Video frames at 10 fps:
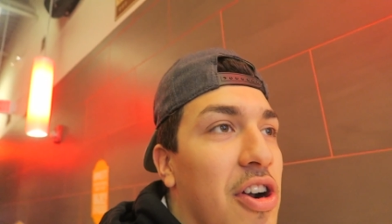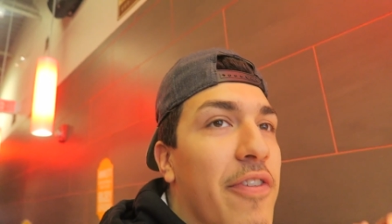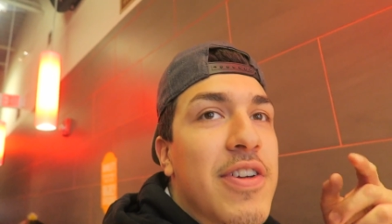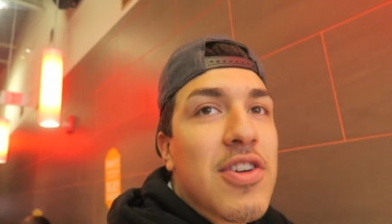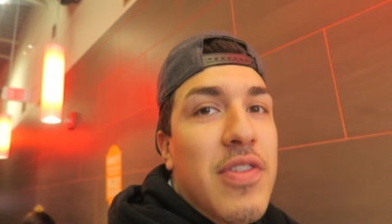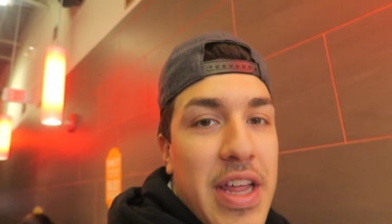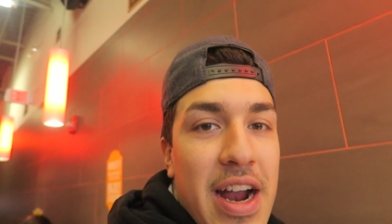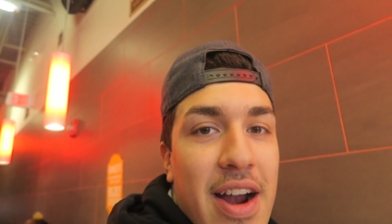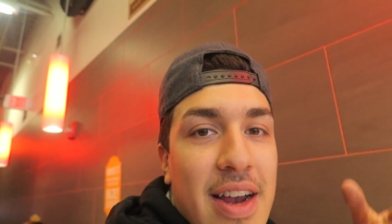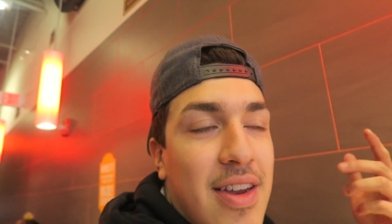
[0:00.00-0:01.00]
his girlfriend's over
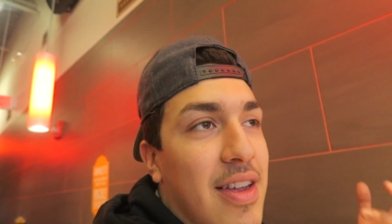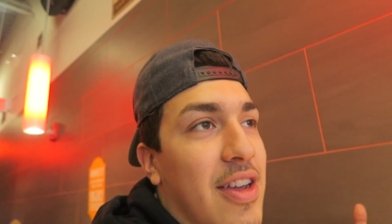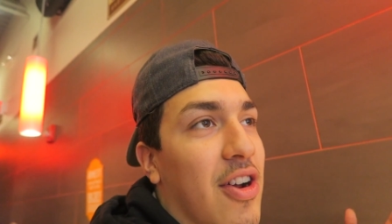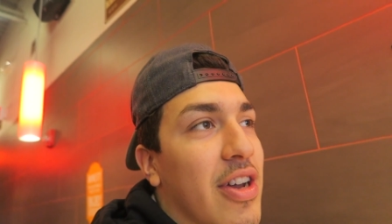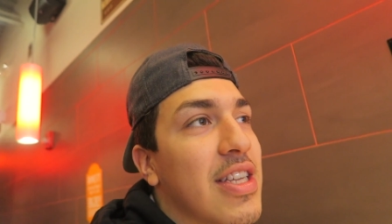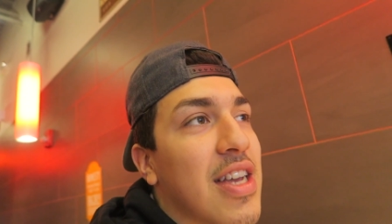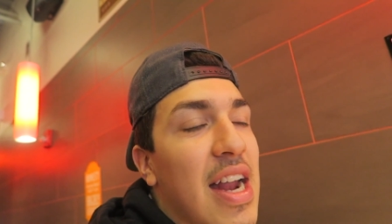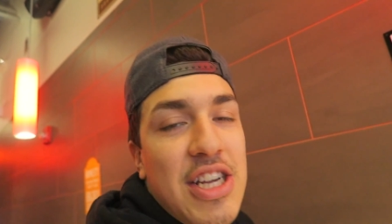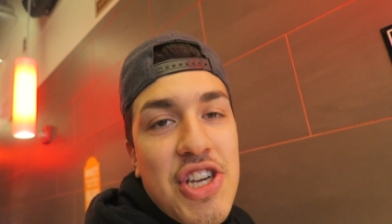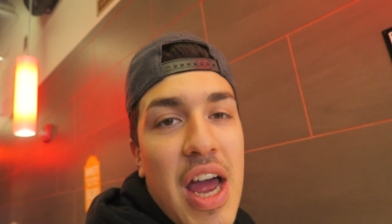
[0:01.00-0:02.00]
there, and you know he's
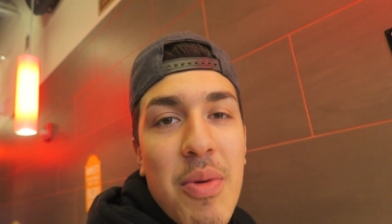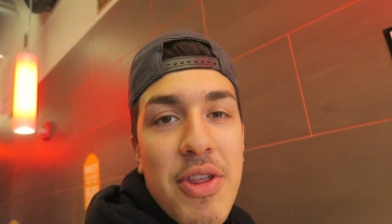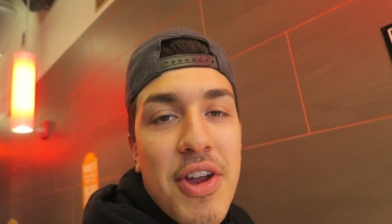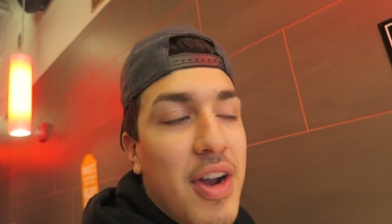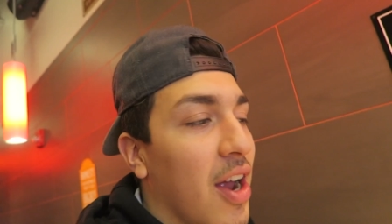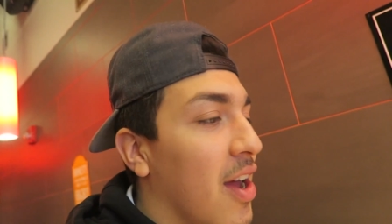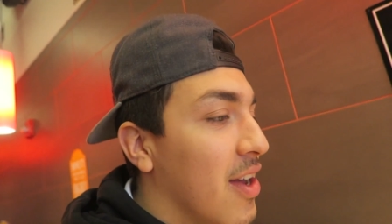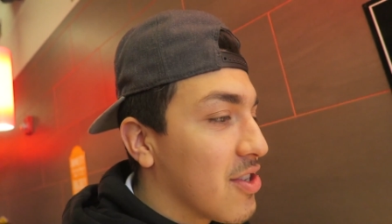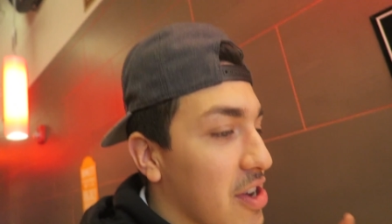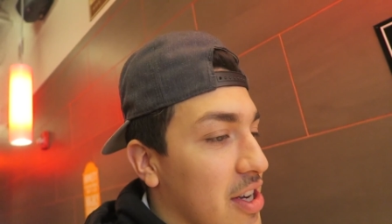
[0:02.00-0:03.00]
kind of shy with her,
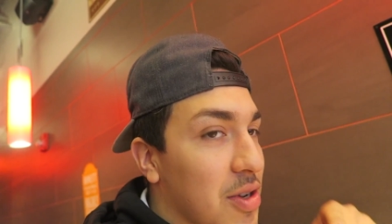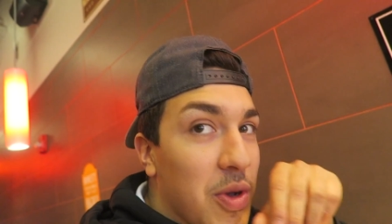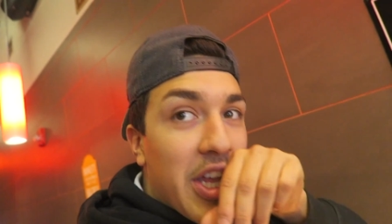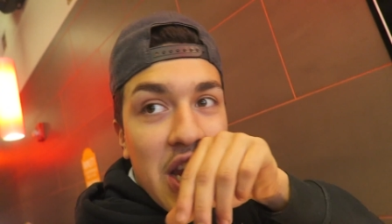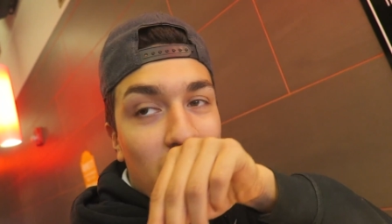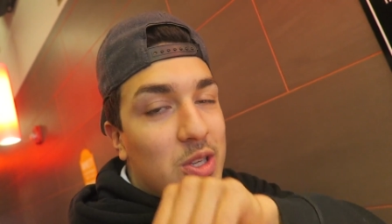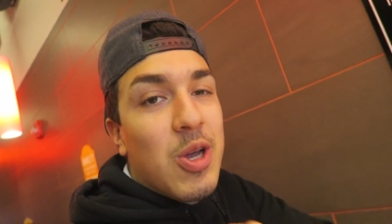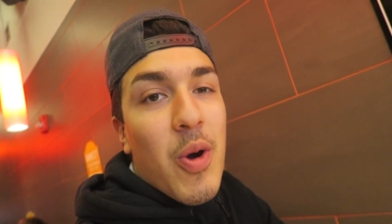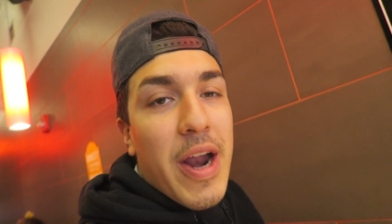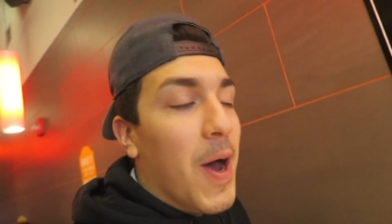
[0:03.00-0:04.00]
so he doesn't really know
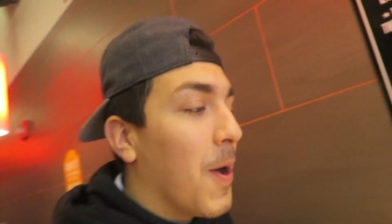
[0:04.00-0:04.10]
what's going